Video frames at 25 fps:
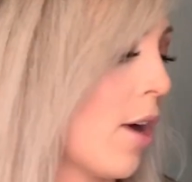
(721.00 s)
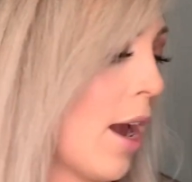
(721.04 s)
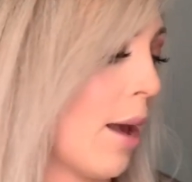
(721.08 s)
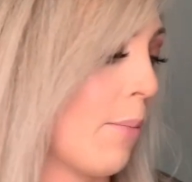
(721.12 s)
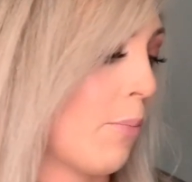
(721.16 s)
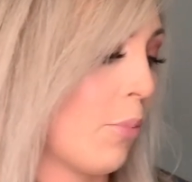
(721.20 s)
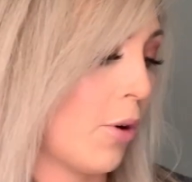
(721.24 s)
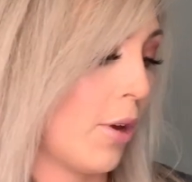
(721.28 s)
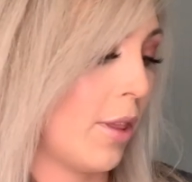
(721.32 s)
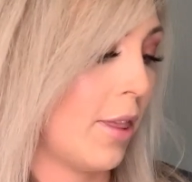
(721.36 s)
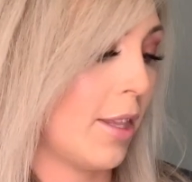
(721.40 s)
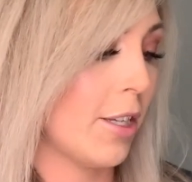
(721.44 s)

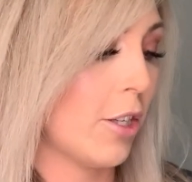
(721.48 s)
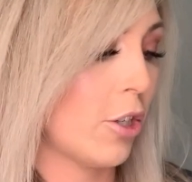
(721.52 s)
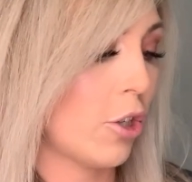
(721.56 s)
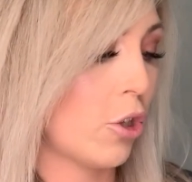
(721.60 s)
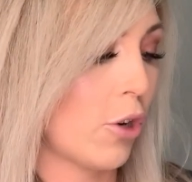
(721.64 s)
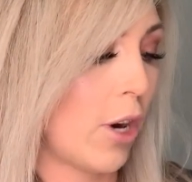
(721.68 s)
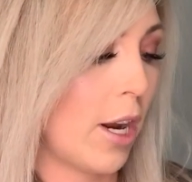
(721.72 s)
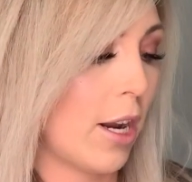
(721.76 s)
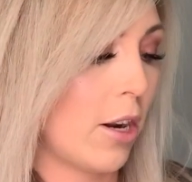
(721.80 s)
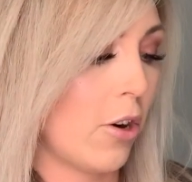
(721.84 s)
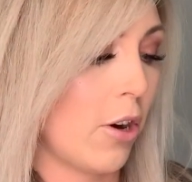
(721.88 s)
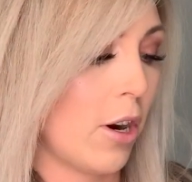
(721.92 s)
put the
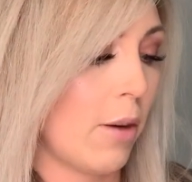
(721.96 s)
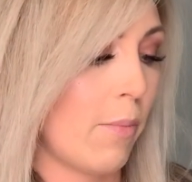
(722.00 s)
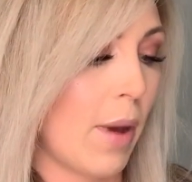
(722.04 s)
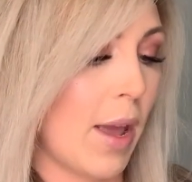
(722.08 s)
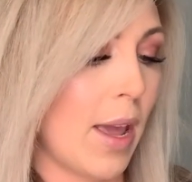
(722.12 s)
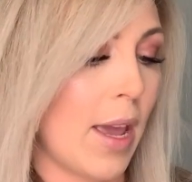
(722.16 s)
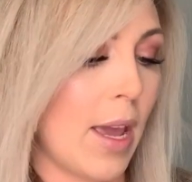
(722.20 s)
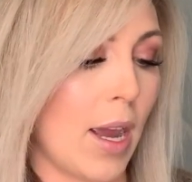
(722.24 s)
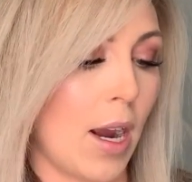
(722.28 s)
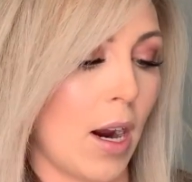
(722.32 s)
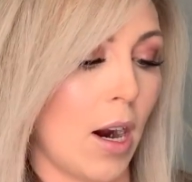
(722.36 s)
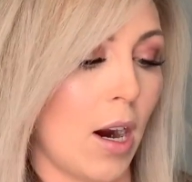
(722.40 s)
straightener in my
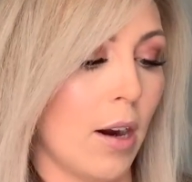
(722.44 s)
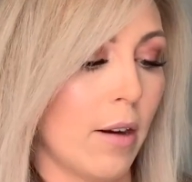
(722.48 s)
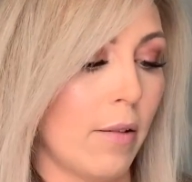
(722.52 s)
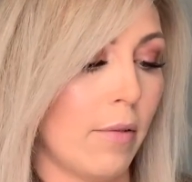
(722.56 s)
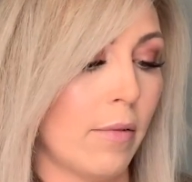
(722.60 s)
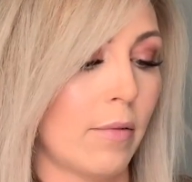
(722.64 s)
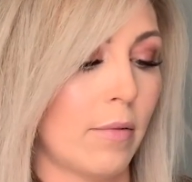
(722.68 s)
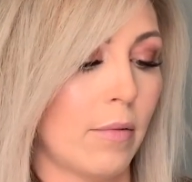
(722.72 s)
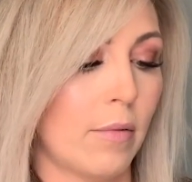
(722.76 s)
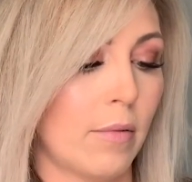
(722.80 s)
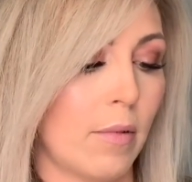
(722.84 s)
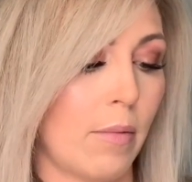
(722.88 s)
hair,
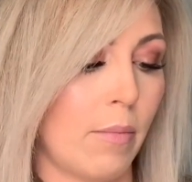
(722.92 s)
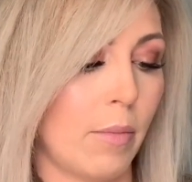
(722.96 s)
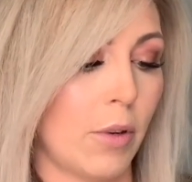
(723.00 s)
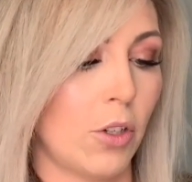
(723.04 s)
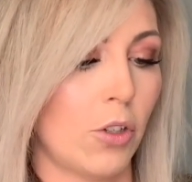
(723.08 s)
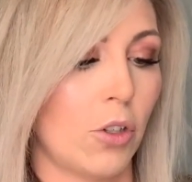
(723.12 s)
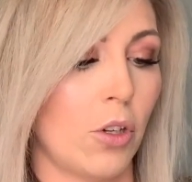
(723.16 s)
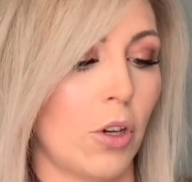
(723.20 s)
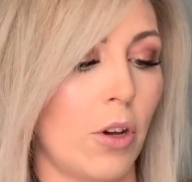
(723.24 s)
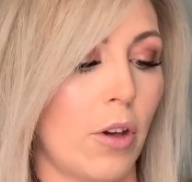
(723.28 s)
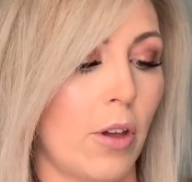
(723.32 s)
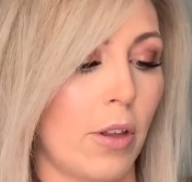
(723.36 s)
I'll
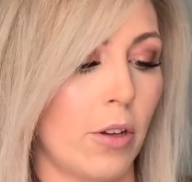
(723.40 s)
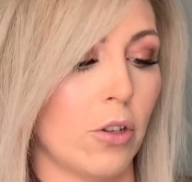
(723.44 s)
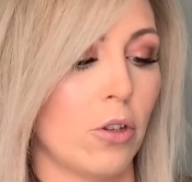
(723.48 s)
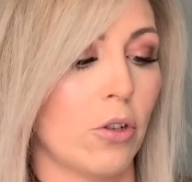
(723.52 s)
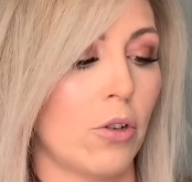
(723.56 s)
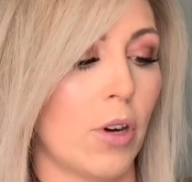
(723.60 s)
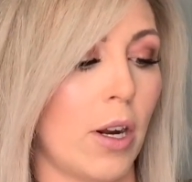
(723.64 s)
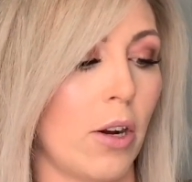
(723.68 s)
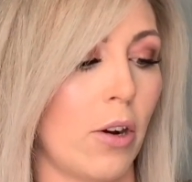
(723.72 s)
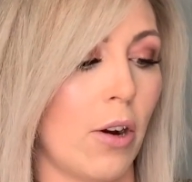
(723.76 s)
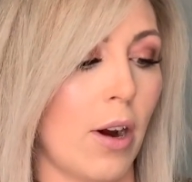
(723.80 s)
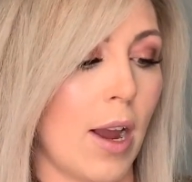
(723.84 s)
show you all the
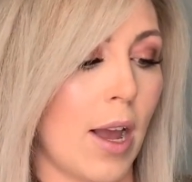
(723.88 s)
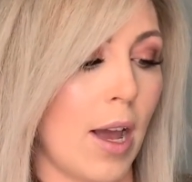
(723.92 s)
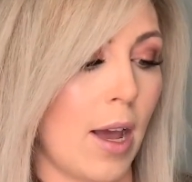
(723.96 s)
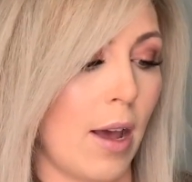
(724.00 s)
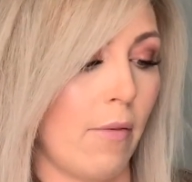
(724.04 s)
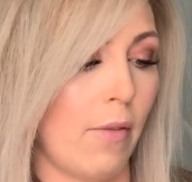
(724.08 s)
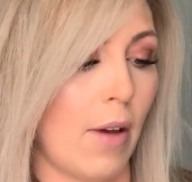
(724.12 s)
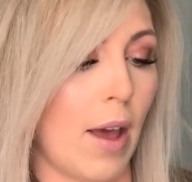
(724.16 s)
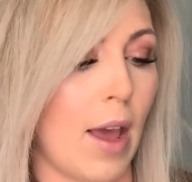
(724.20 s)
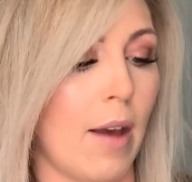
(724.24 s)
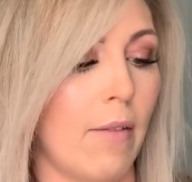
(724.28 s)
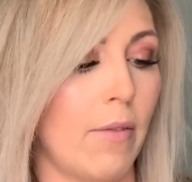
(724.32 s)
straightener I have.
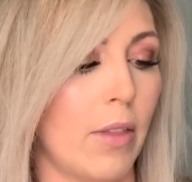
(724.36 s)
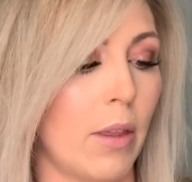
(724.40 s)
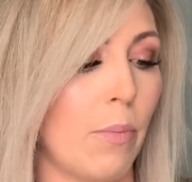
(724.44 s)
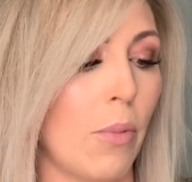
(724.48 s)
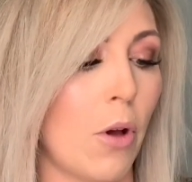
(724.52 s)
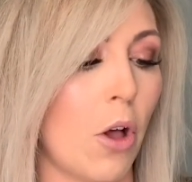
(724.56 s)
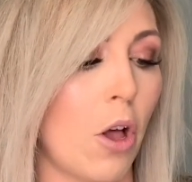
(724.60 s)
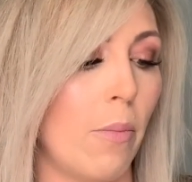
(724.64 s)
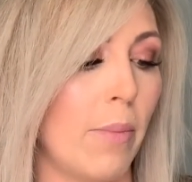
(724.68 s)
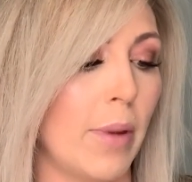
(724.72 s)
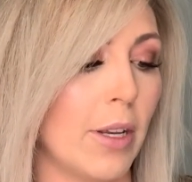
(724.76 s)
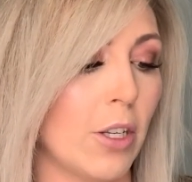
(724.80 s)
I have the
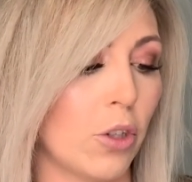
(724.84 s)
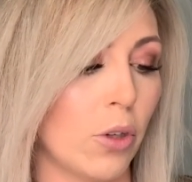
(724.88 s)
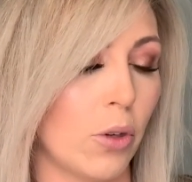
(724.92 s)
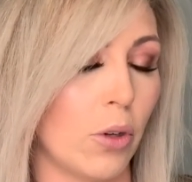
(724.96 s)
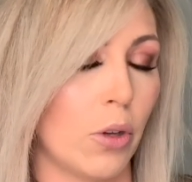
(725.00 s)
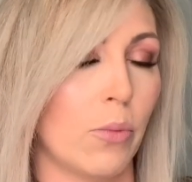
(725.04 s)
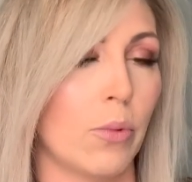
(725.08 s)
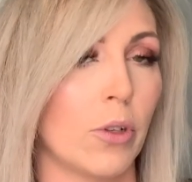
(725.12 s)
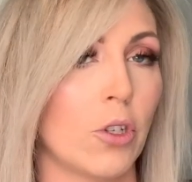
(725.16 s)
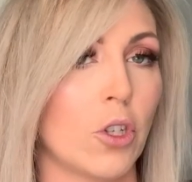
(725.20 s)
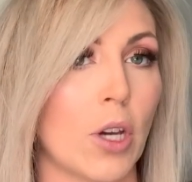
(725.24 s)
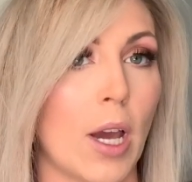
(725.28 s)
Paul Mitchell,
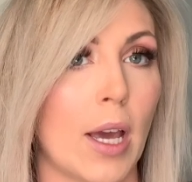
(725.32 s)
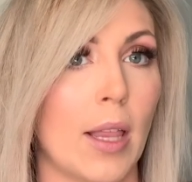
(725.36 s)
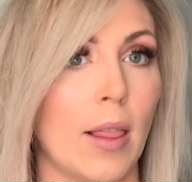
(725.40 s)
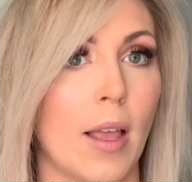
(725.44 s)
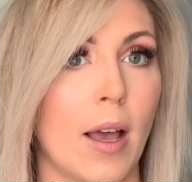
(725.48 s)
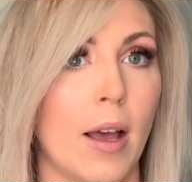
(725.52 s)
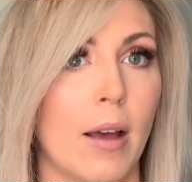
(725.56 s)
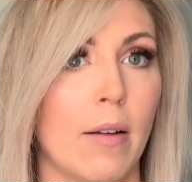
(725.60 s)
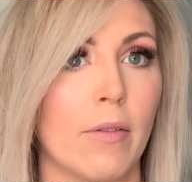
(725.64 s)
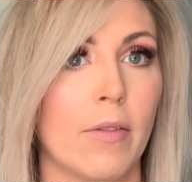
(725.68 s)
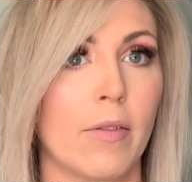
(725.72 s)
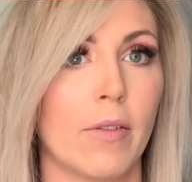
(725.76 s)
which I love.